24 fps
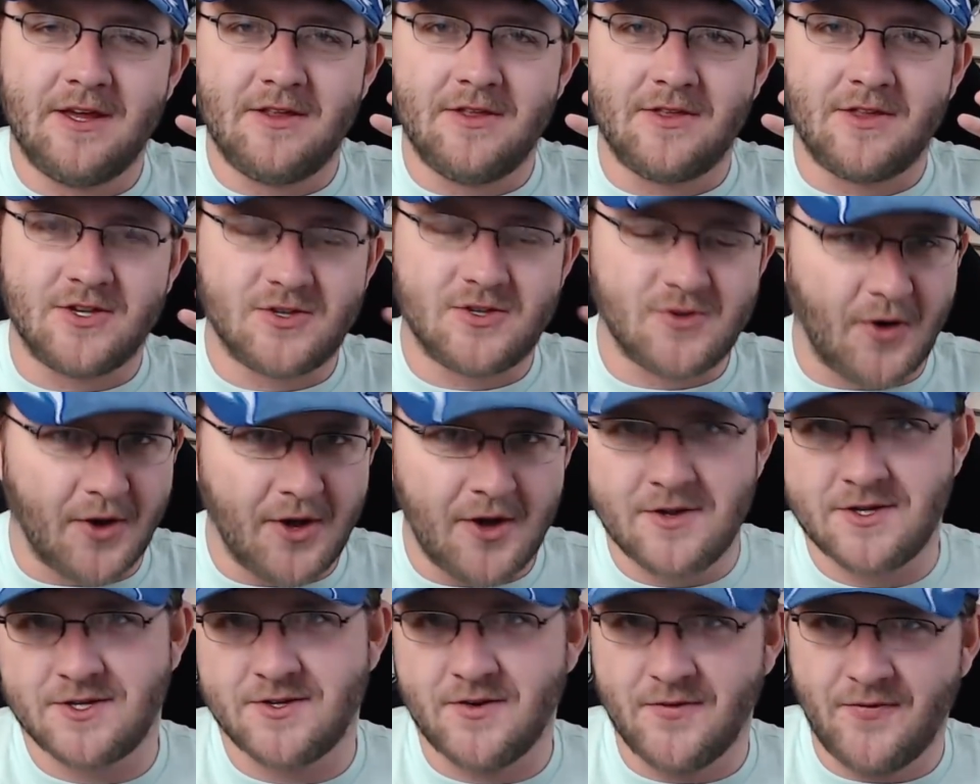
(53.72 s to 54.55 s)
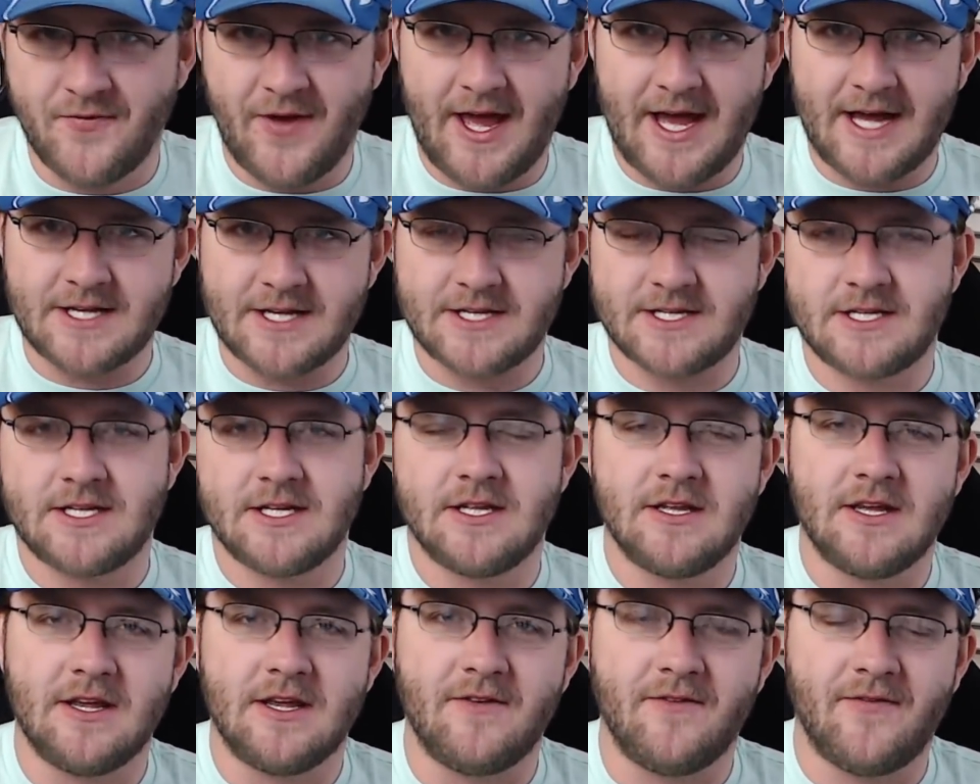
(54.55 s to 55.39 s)
the Toyotas are fast.
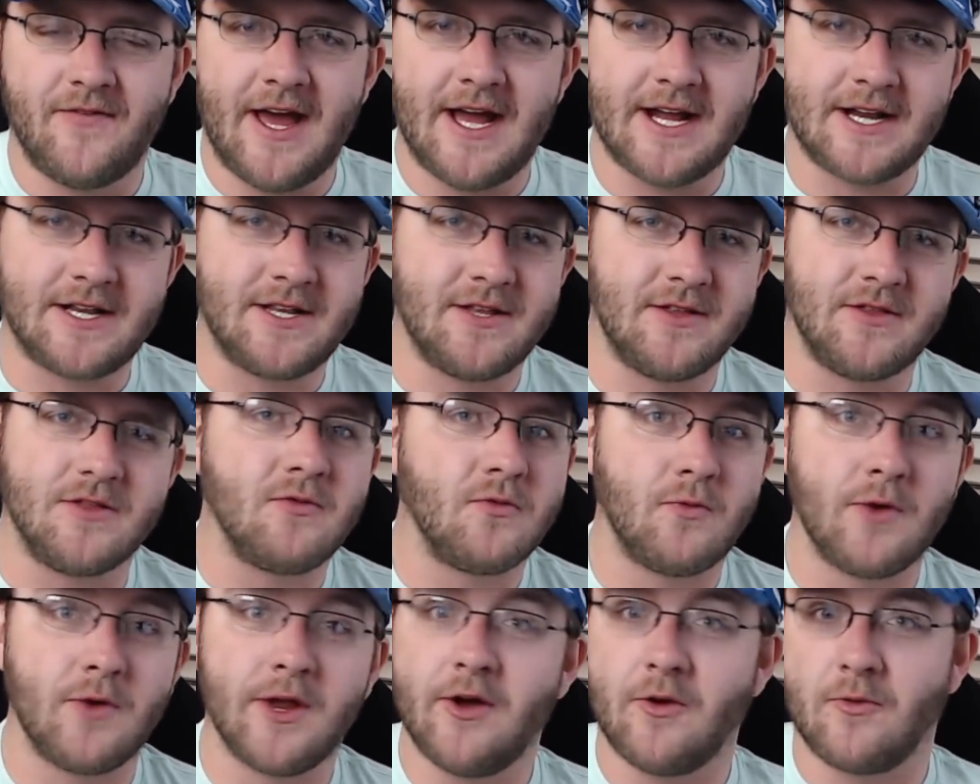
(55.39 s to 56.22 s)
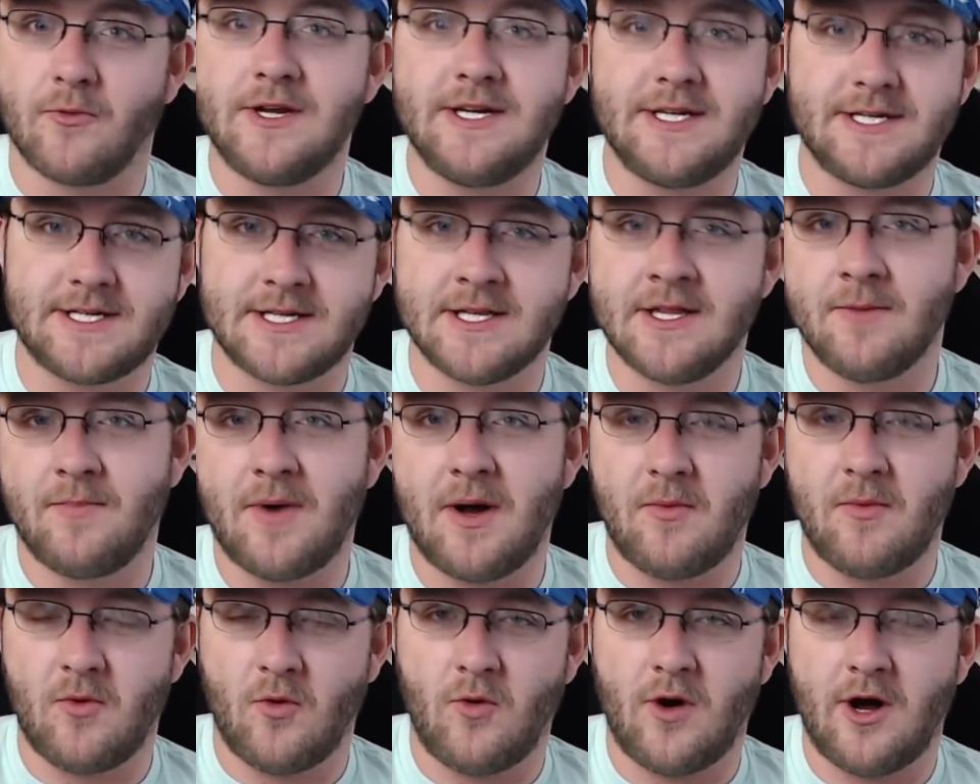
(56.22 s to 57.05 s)
In fact, the real reason that
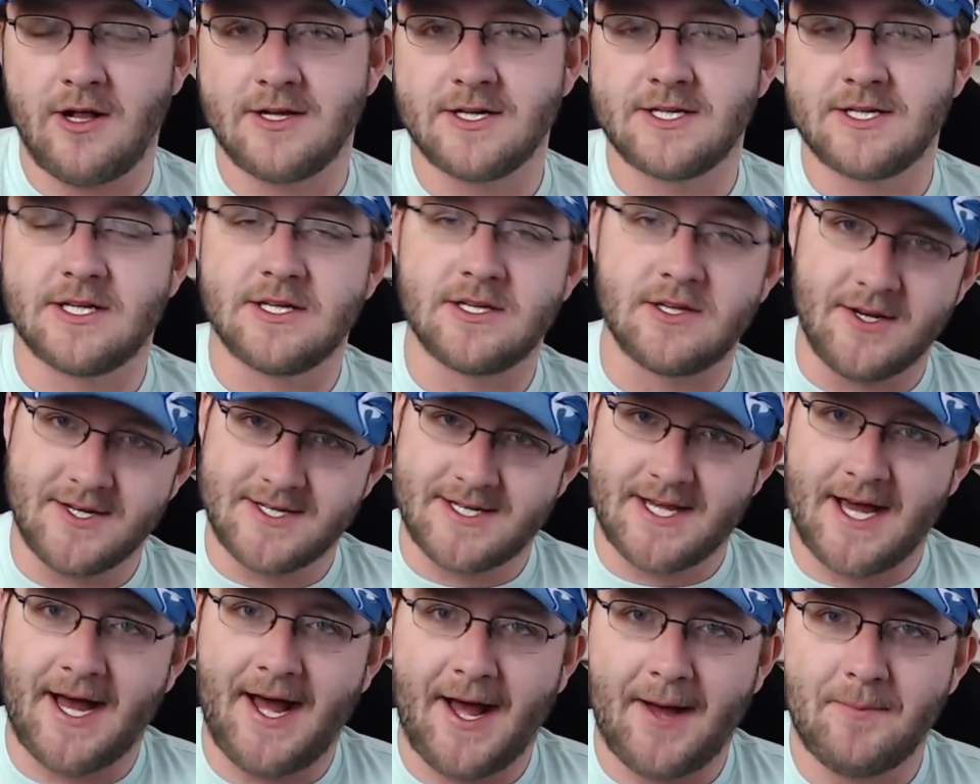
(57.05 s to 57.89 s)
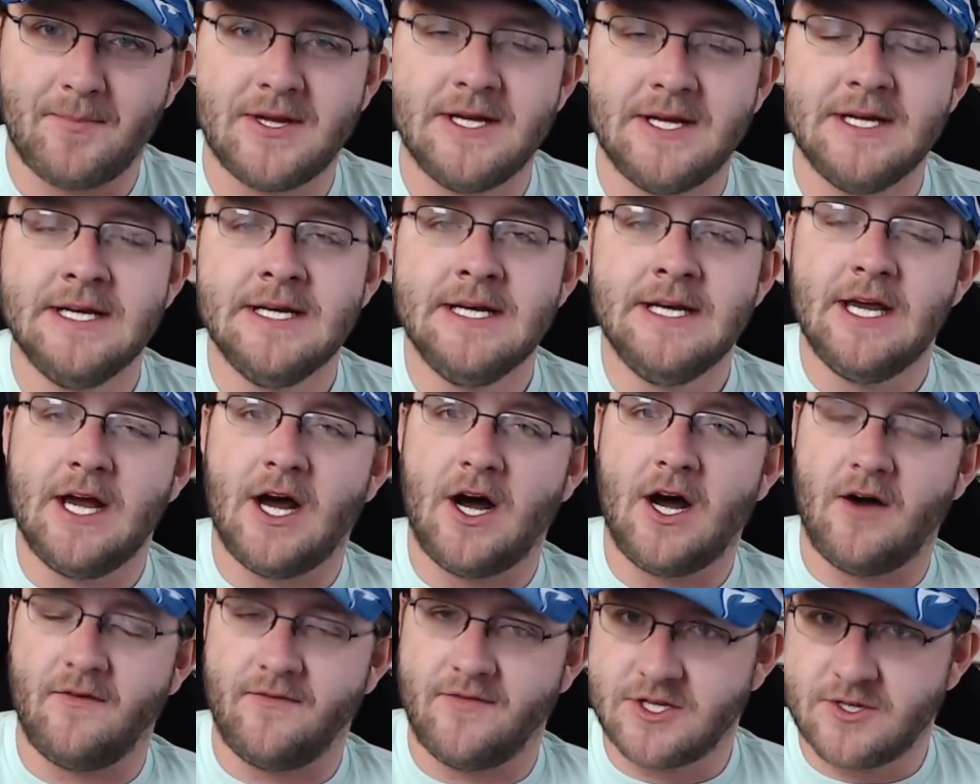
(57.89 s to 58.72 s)
Bubba Wallace is on top
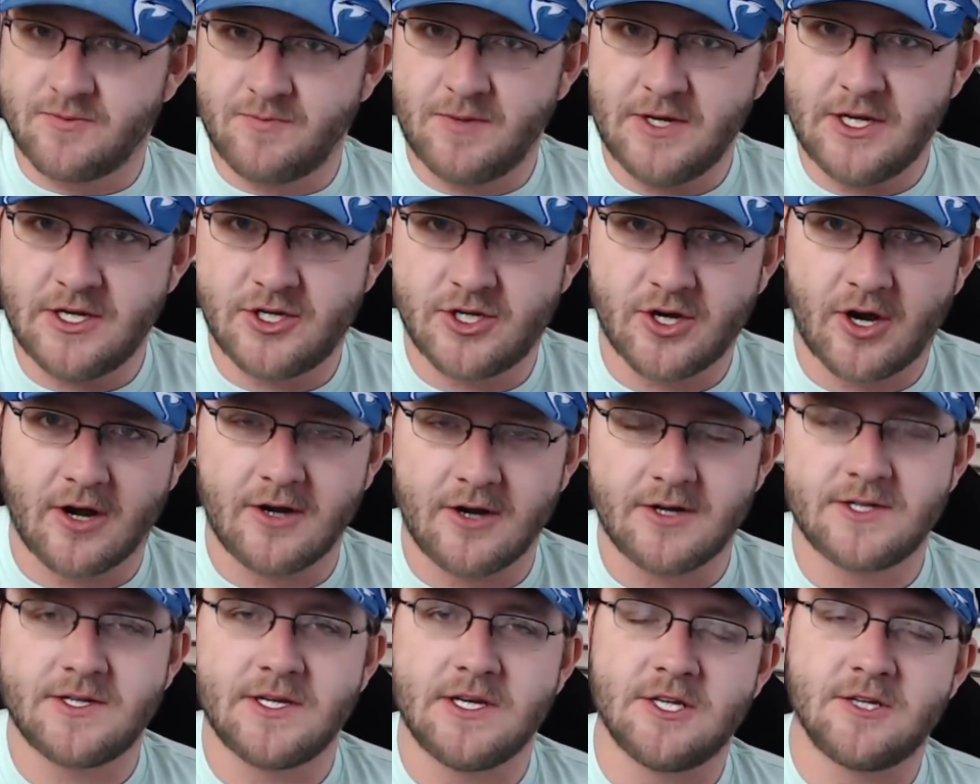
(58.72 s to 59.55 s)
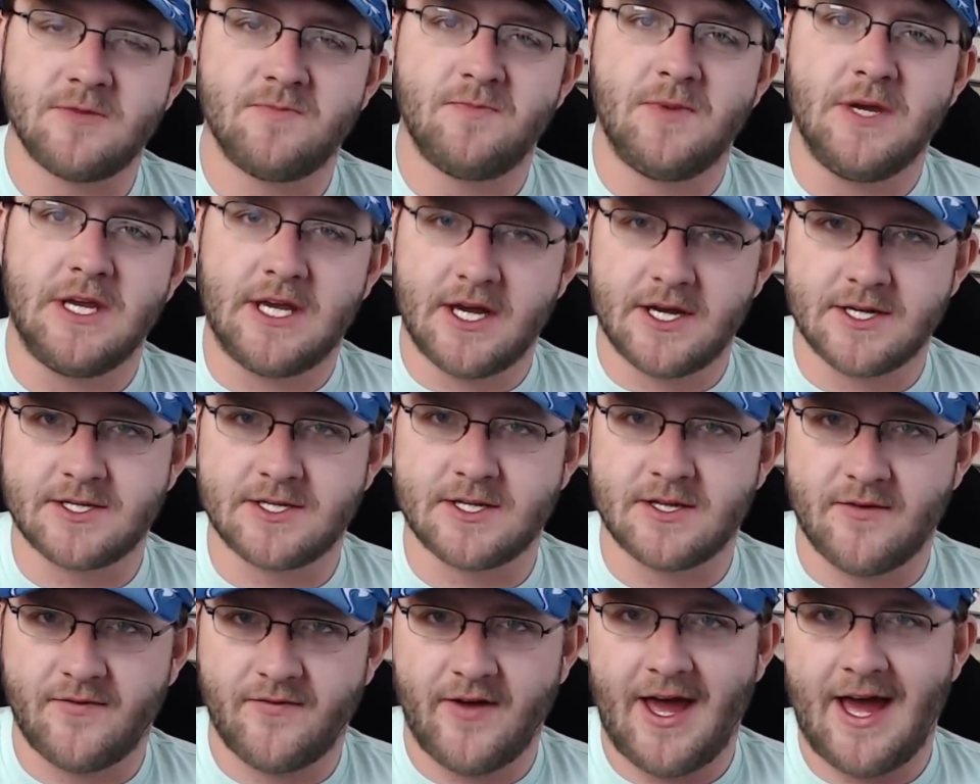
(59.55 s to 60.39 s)
of the speed charts is because of
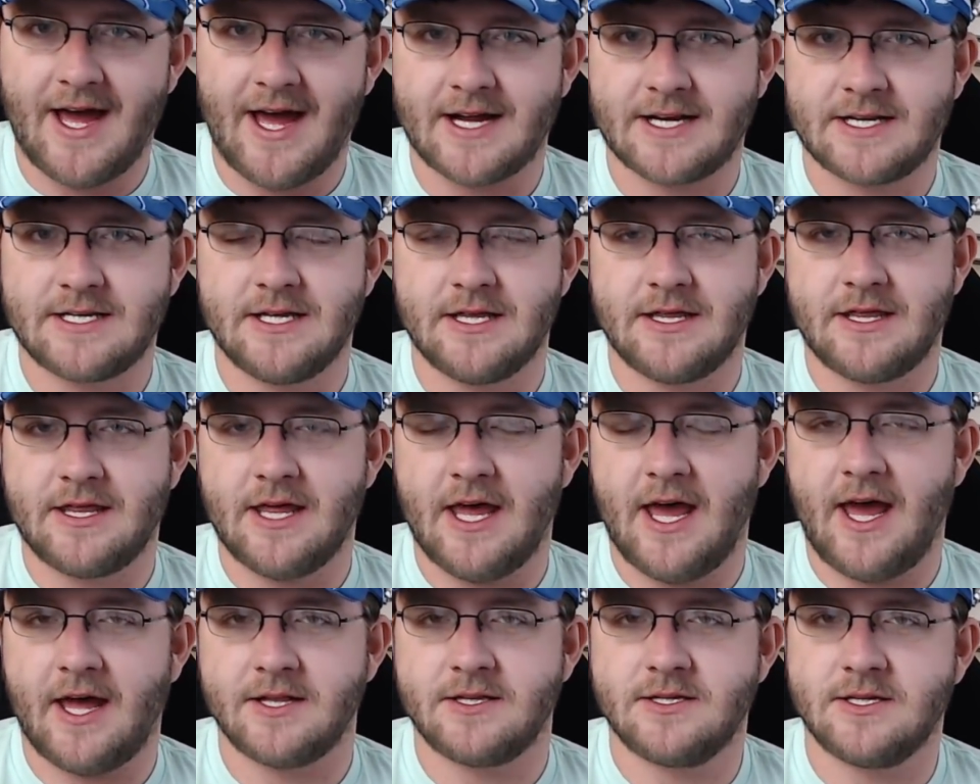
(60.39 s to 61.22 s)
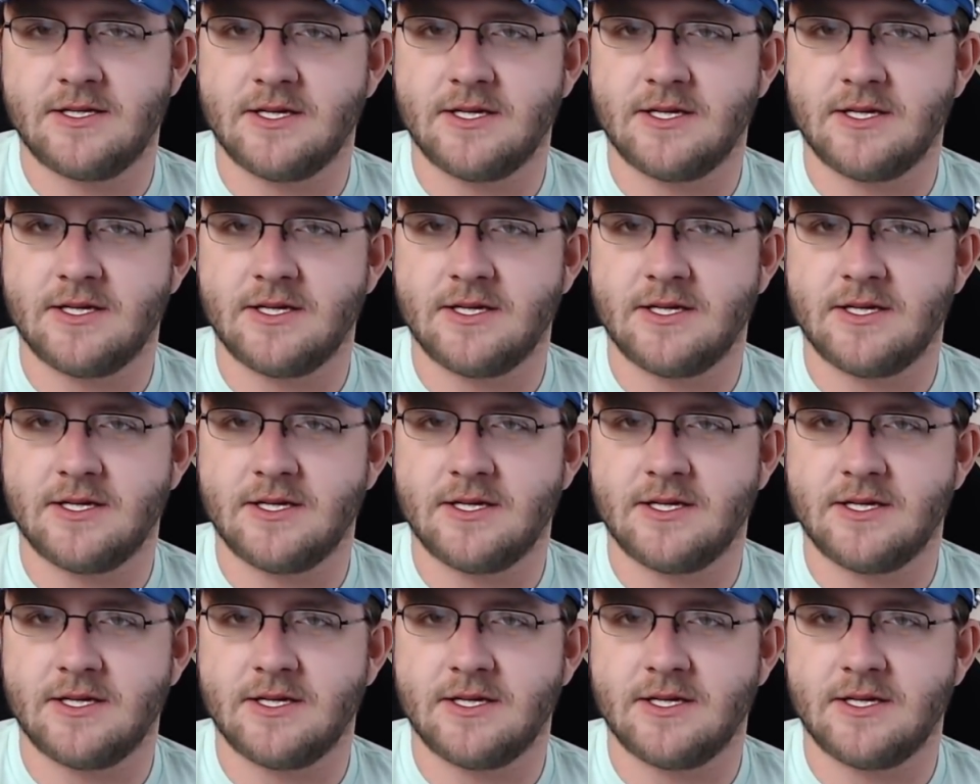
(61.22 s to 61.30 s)
the fact that